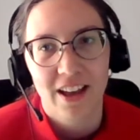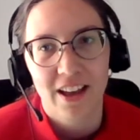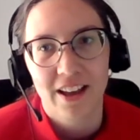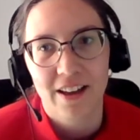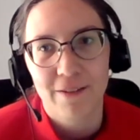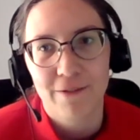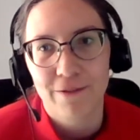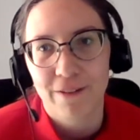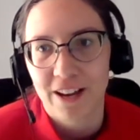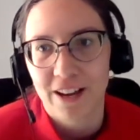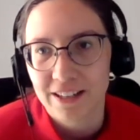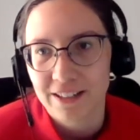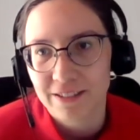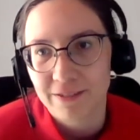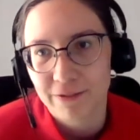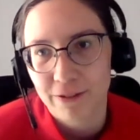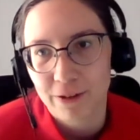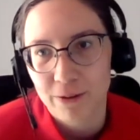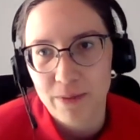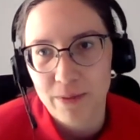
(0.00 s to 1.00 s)
uh, find
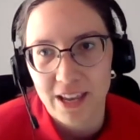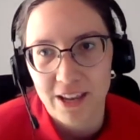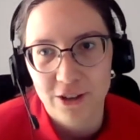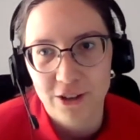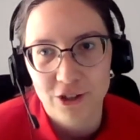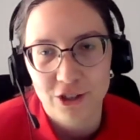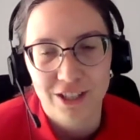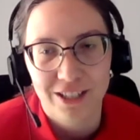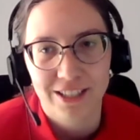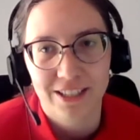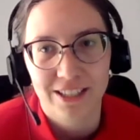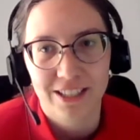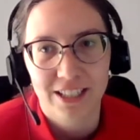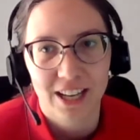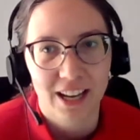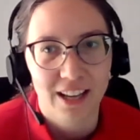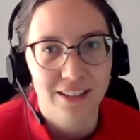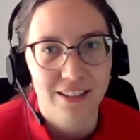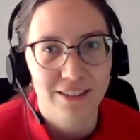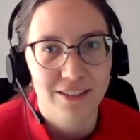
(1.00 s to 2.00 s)
information,
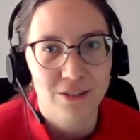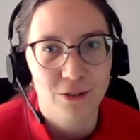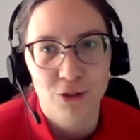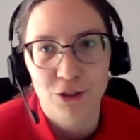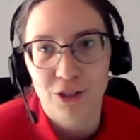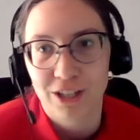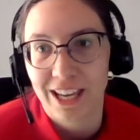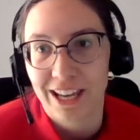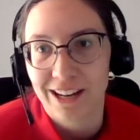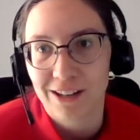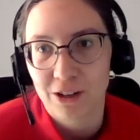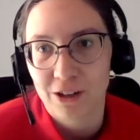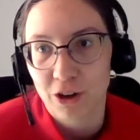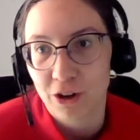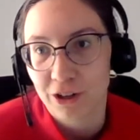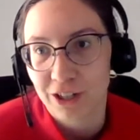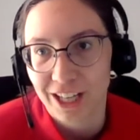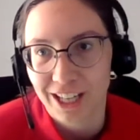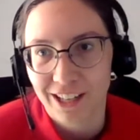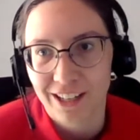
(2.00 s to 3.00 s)
and also get
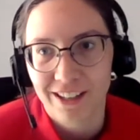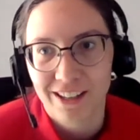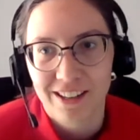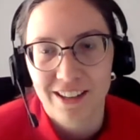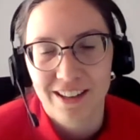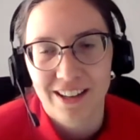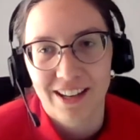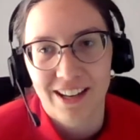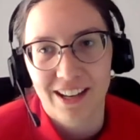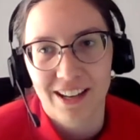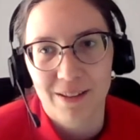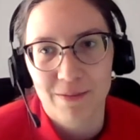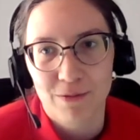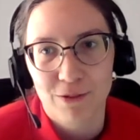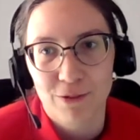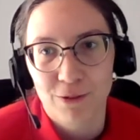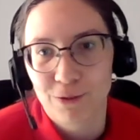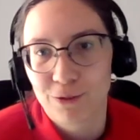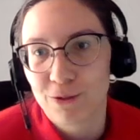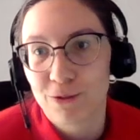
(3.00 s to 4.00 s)
learning um,
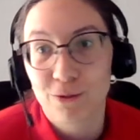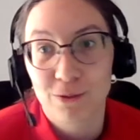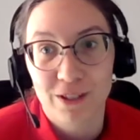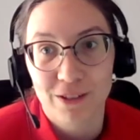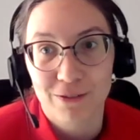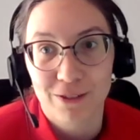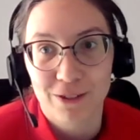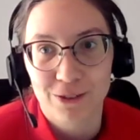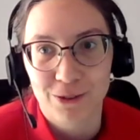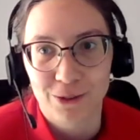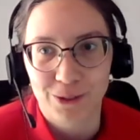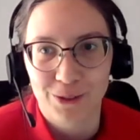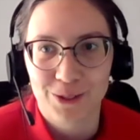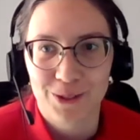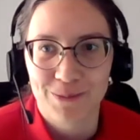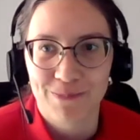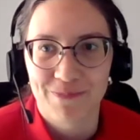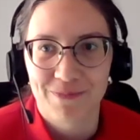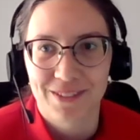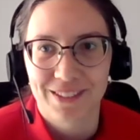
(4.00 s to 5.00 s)
through, through different
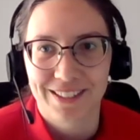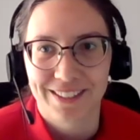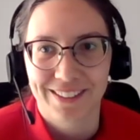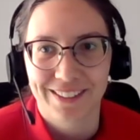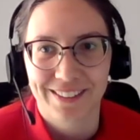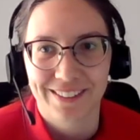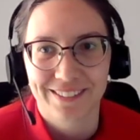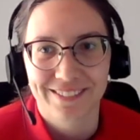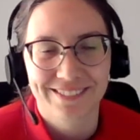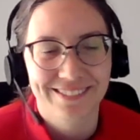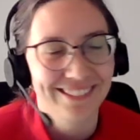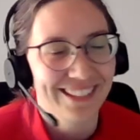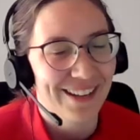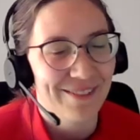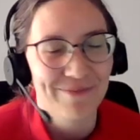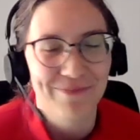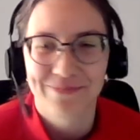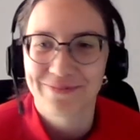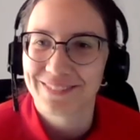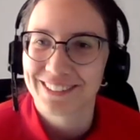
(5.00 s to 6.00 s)
tools. So, yeah, so
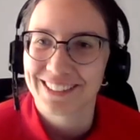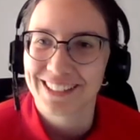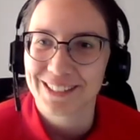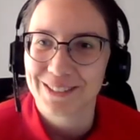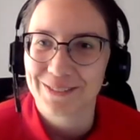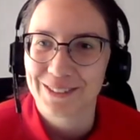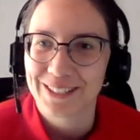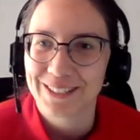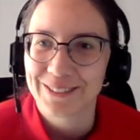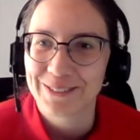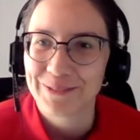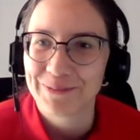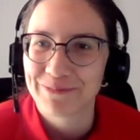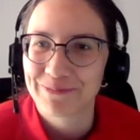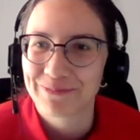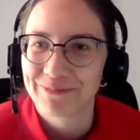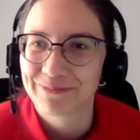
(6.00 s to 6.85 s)
that's what I do.